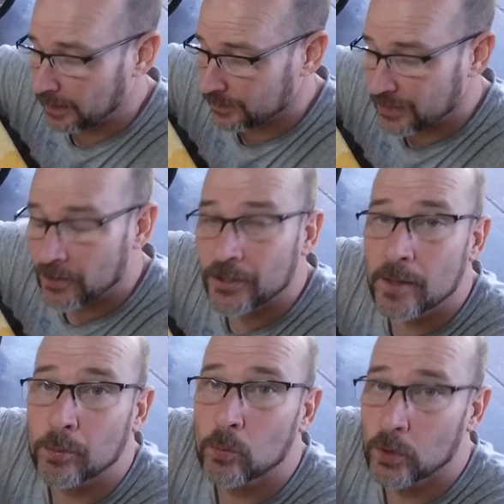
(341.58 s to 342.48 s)
and it's held
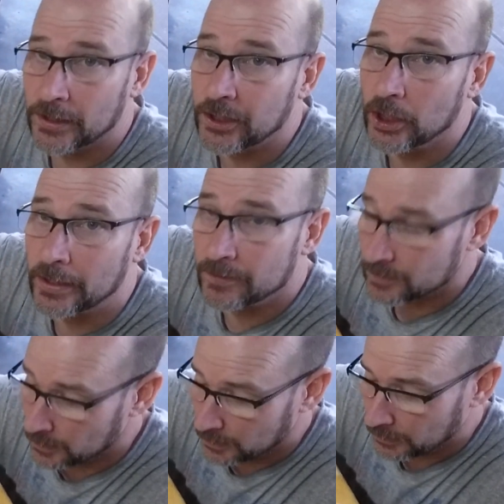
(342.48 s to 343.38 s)
up really good.
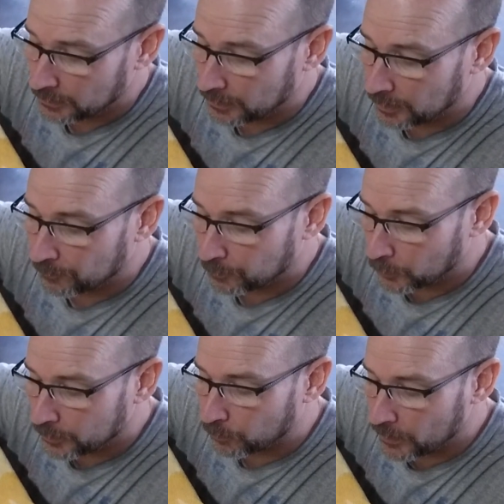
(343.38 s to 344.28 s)
I'm
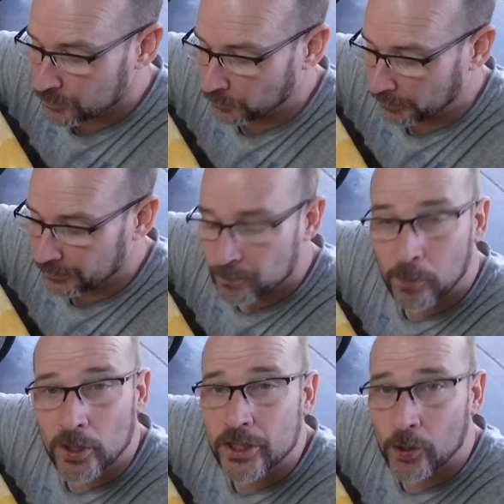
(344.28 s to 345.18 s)
pretty impressed with it. It's
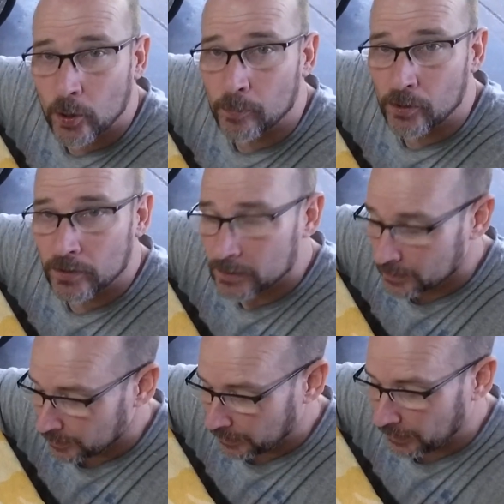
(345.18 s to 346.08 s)
pretty durable
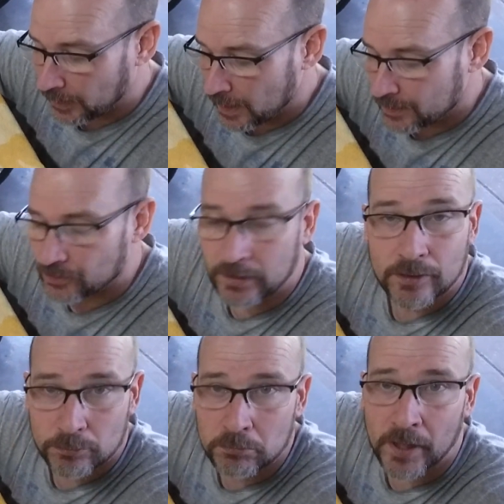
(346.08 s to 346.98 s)
and I actually
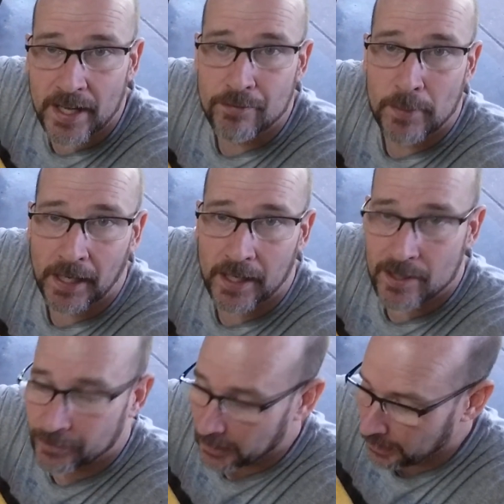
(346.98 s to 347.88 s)
have about a
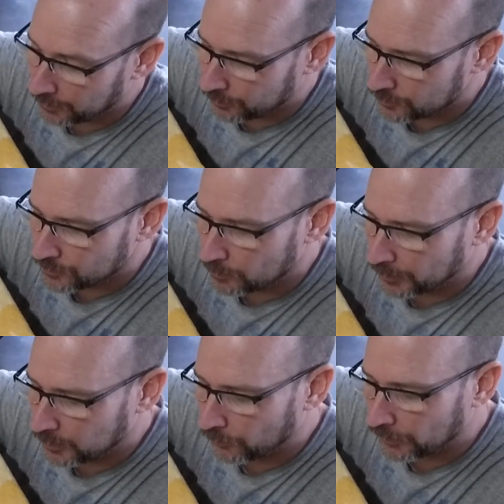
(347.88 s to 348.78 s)
half a can here so I'm
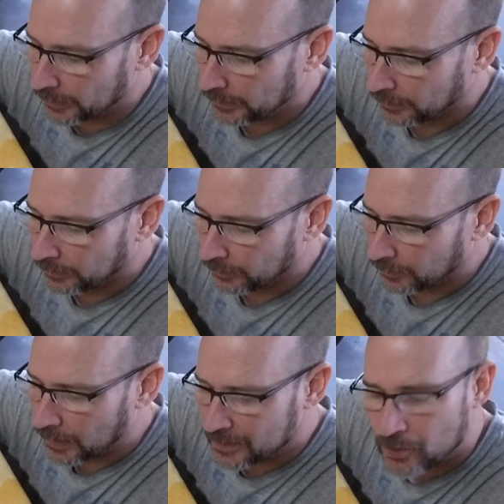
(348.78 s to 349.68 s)
going to use that.
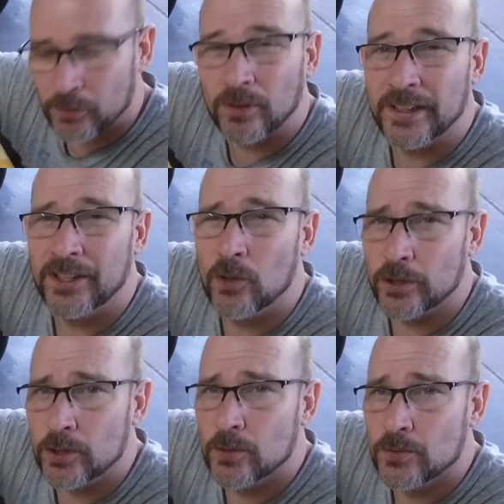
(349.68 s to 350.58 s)
I generally
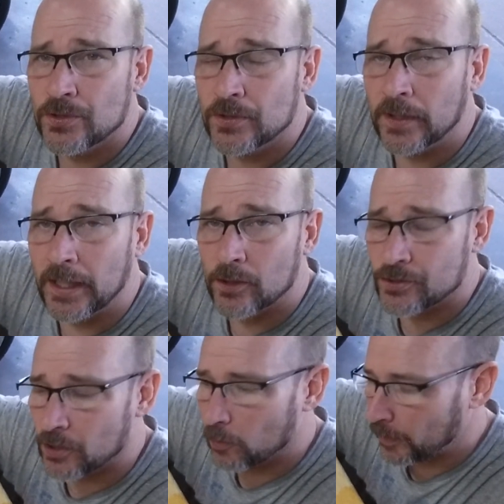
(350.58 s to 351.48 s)
don't use
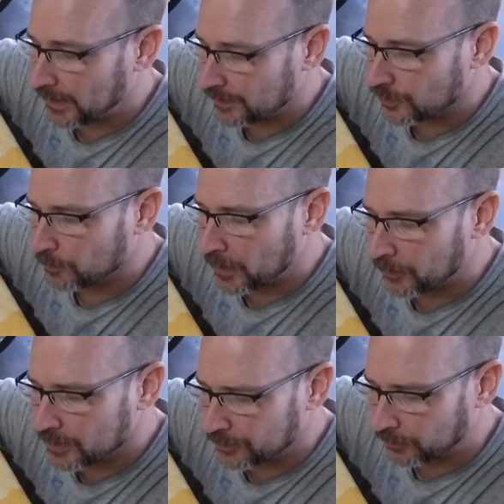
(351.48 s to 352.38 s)
aerosol paints on my
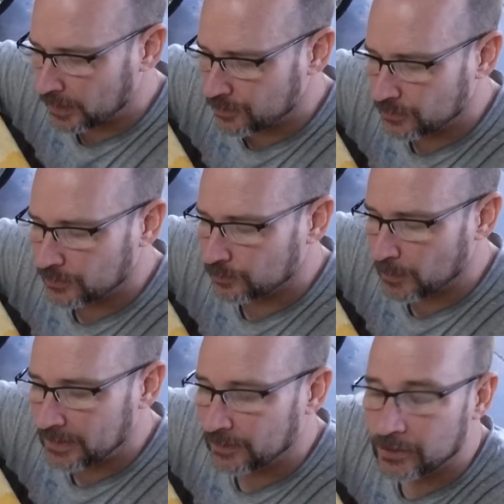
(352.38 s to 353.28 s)
restorations. It's
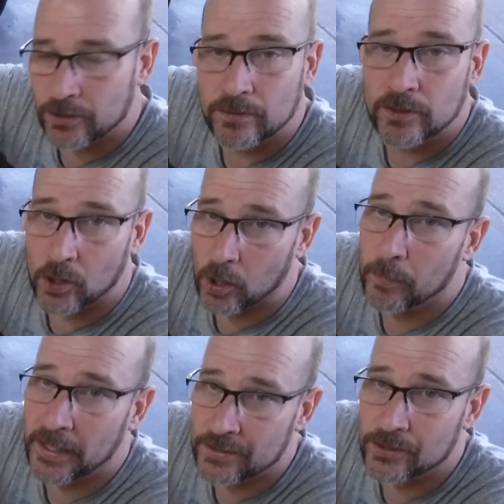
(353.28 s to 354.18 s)
mainly car
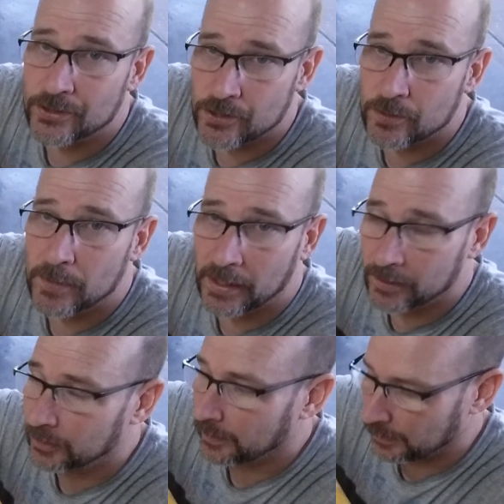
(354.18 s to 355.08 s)
paints on just about
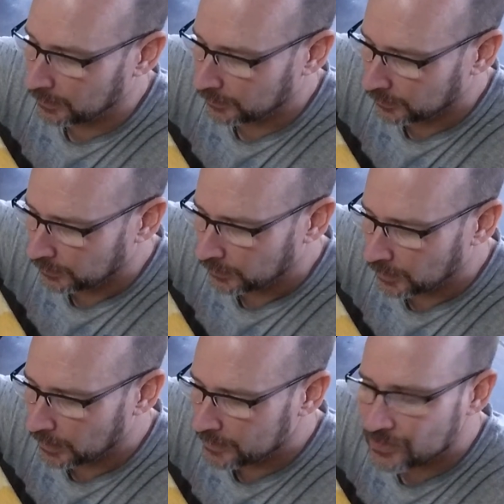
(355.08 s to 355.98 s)
everything
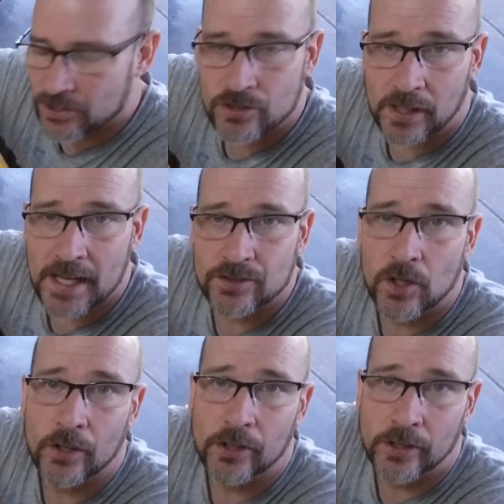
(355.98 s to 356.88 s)
because uh, it just lasts
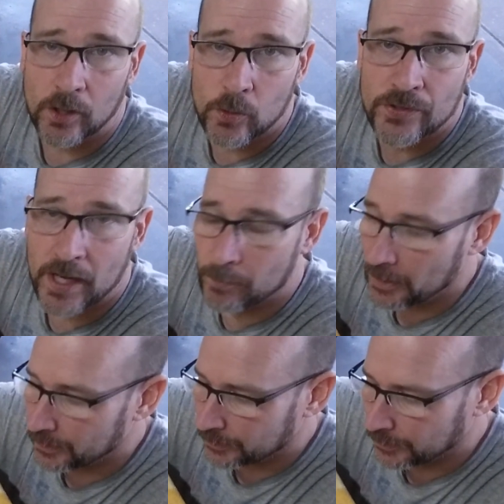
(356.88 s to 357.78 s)
longer and it holds out
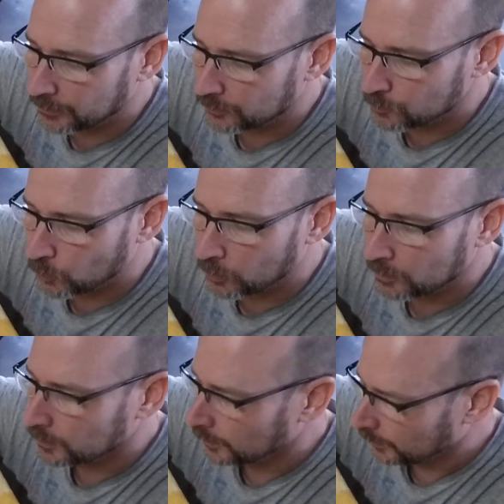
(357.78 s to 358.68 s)
better, you know. It's
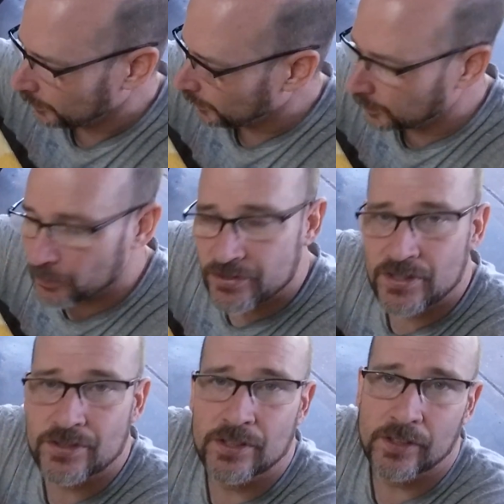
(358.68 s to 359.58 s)
more uh,
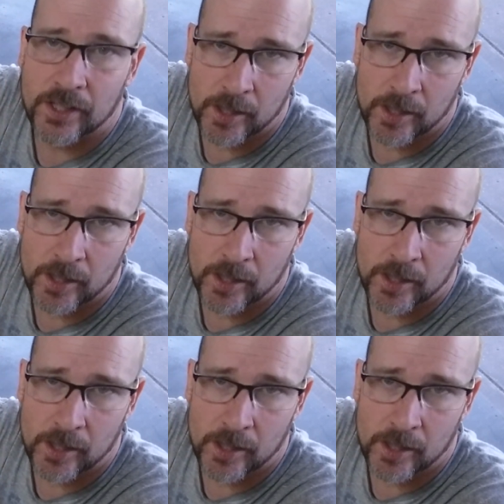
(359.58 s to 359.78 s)
resistant to